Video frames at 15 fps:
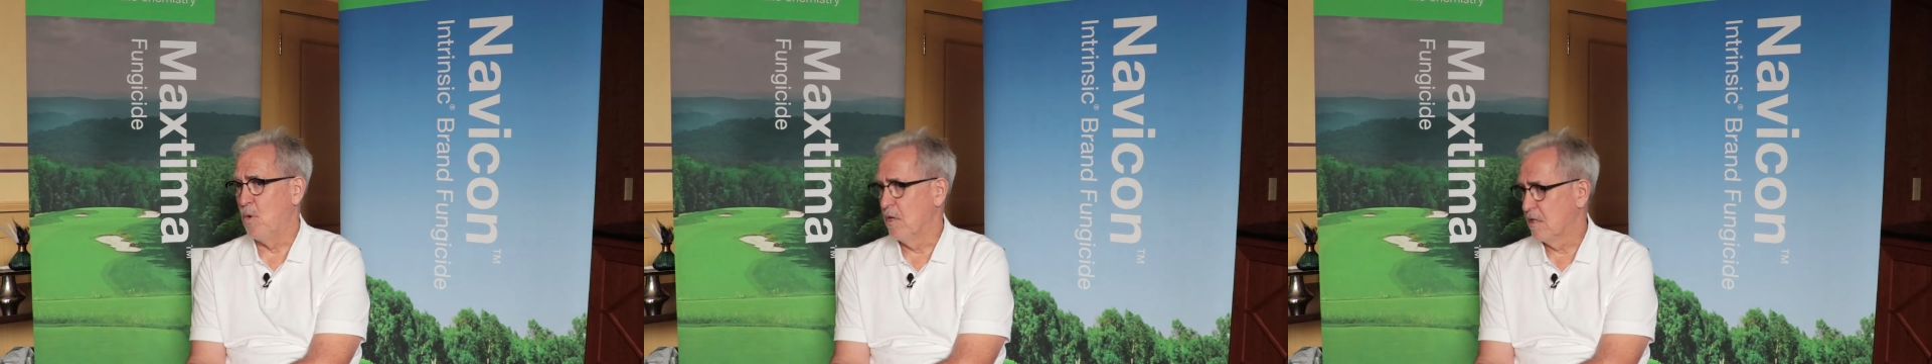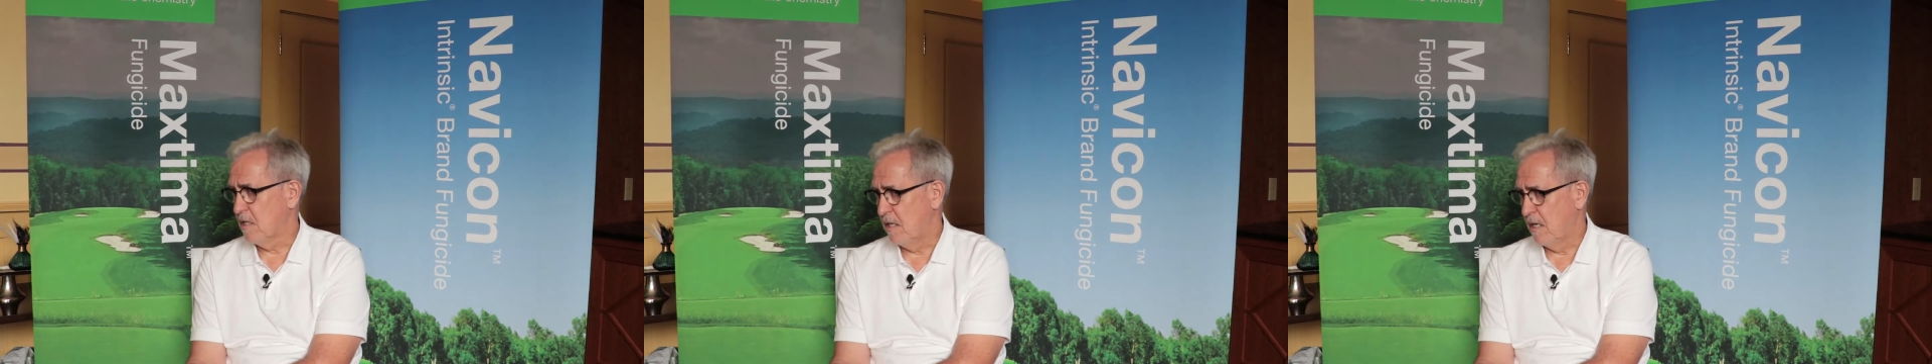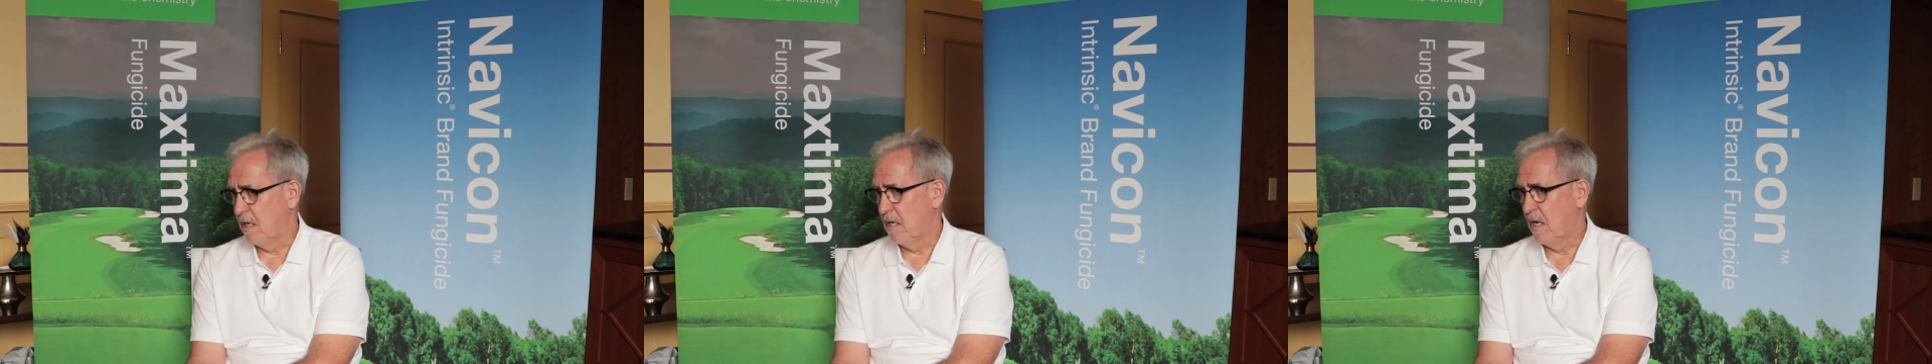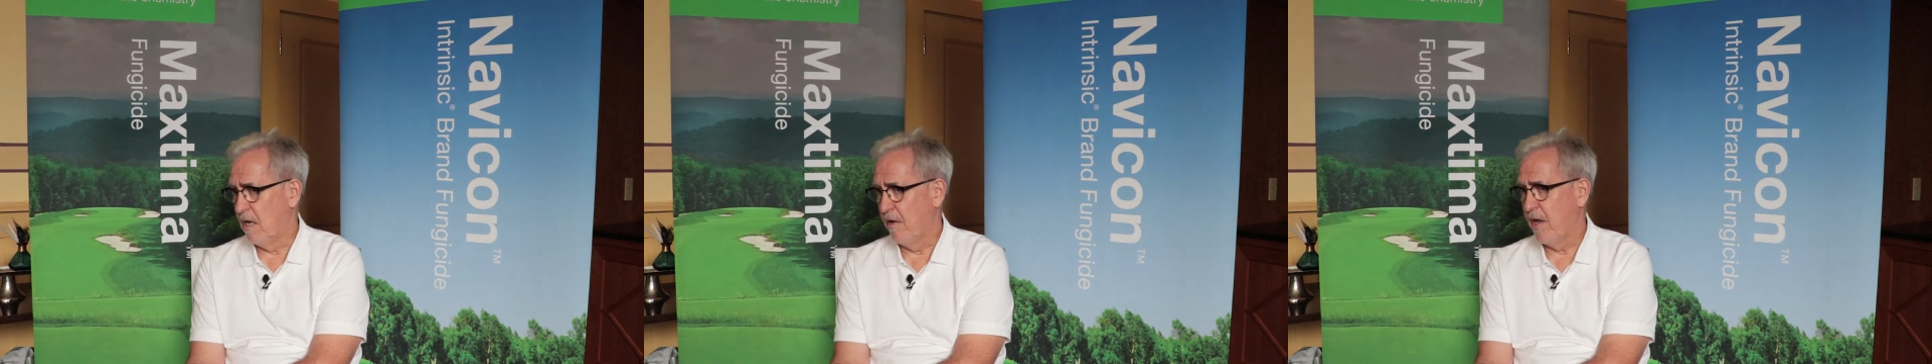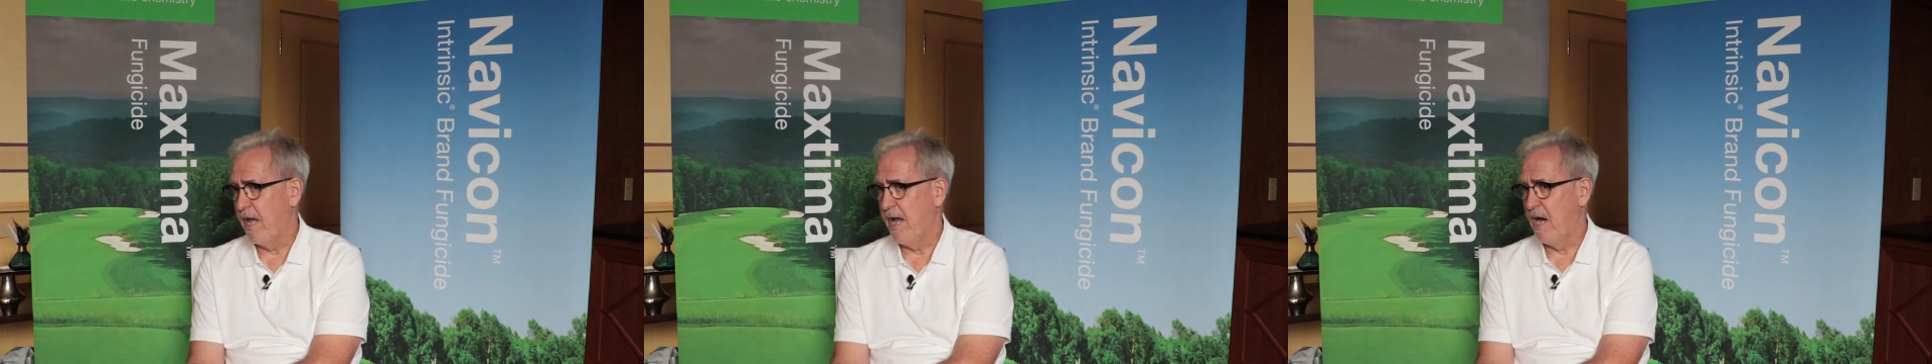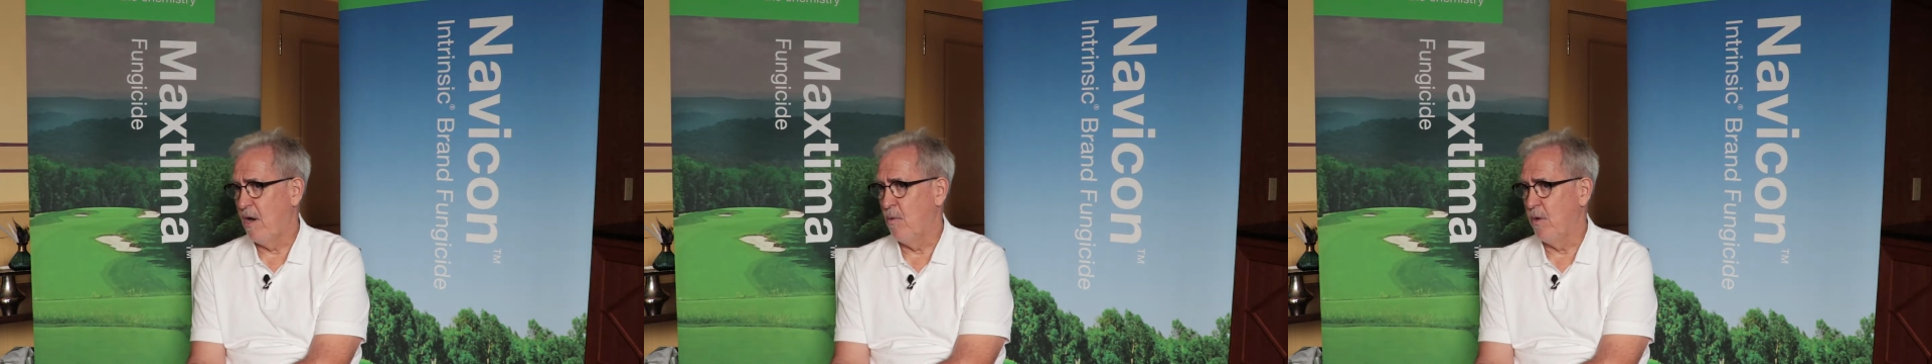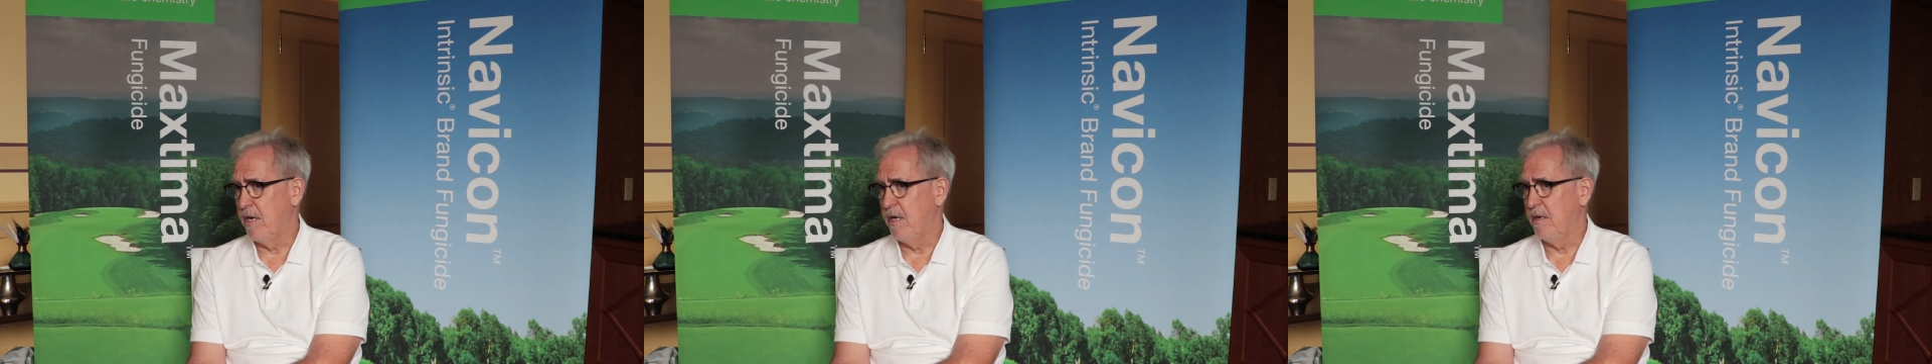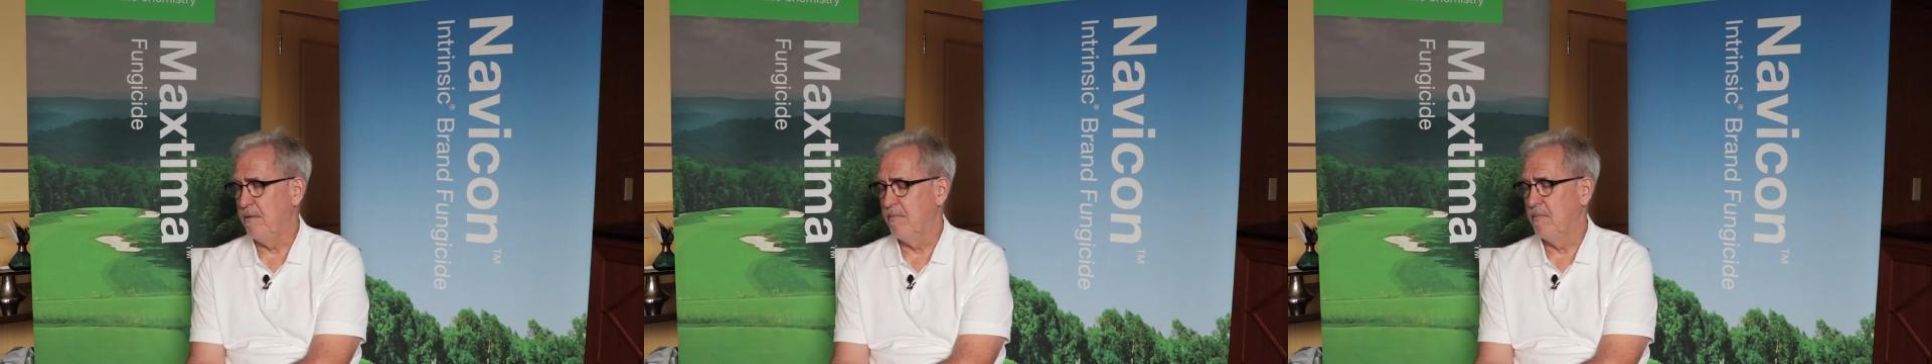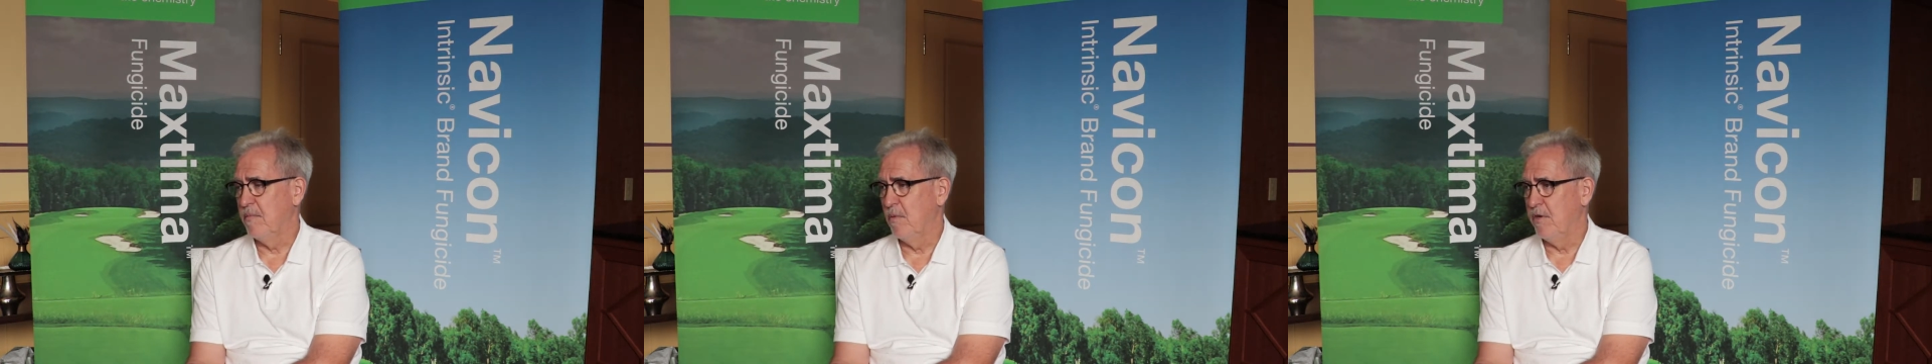will tell on how we